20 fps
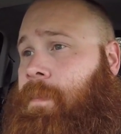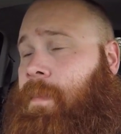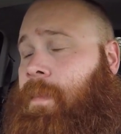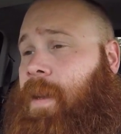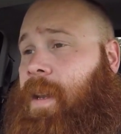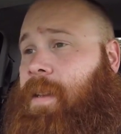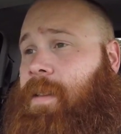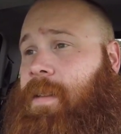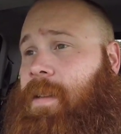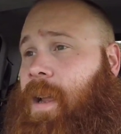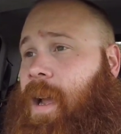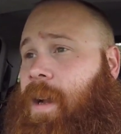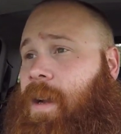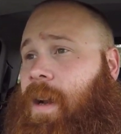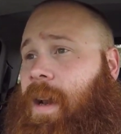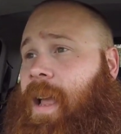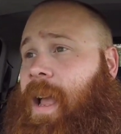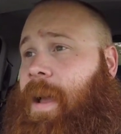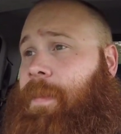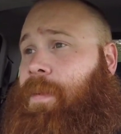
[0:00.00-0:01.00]
It's not
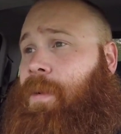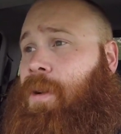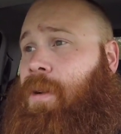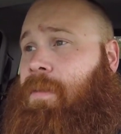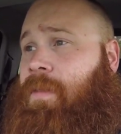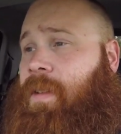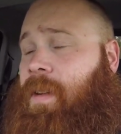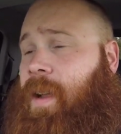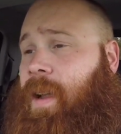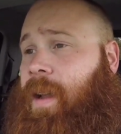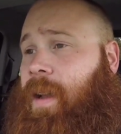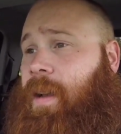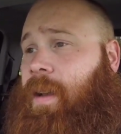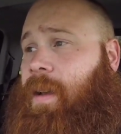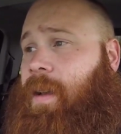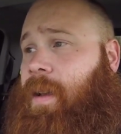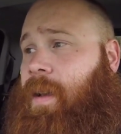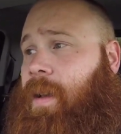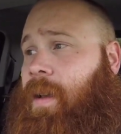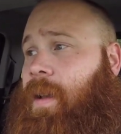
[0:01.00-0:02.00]
going to happen overnight.
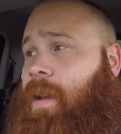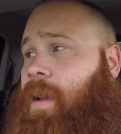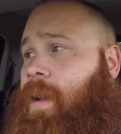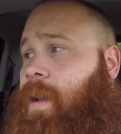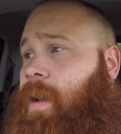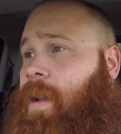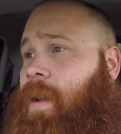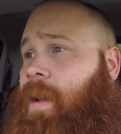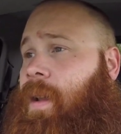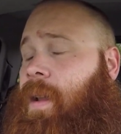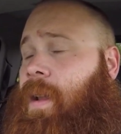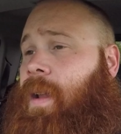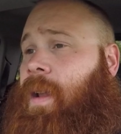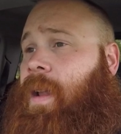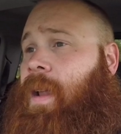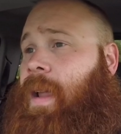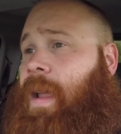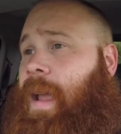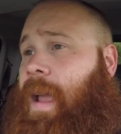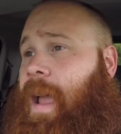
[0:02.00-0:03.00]

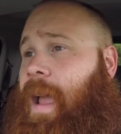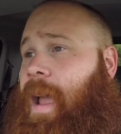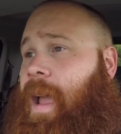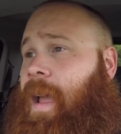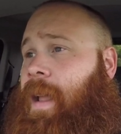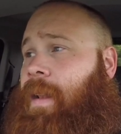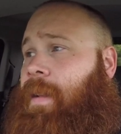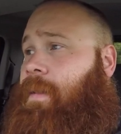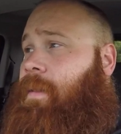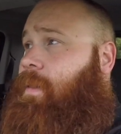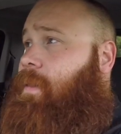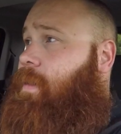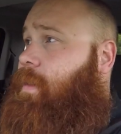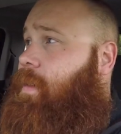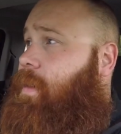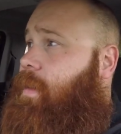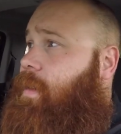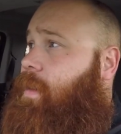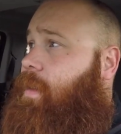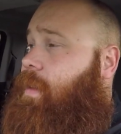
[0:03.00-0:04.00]
And
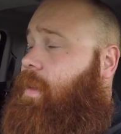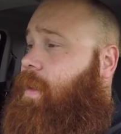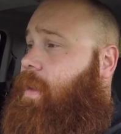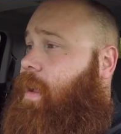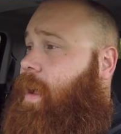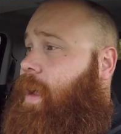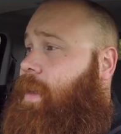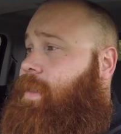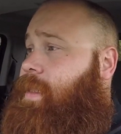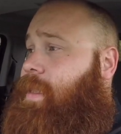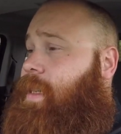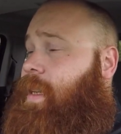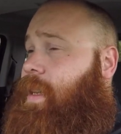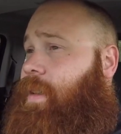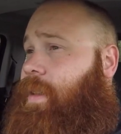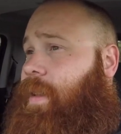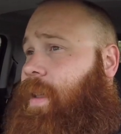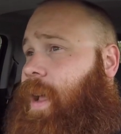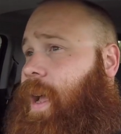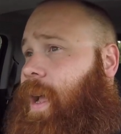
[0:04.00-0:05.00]
I see
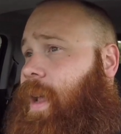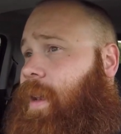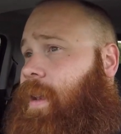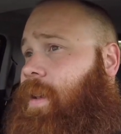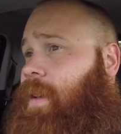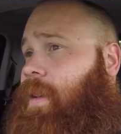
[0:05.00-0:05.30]
a lot